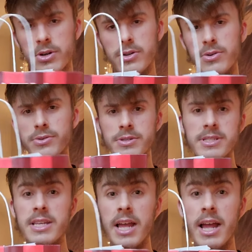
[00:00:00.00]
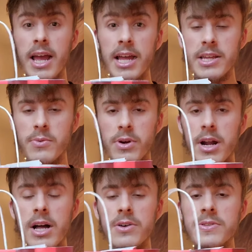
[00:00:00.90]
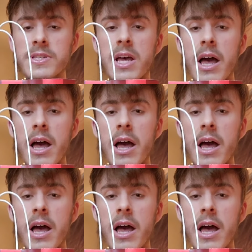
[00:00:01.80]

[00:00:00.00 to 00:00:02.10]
and of course anywhere else,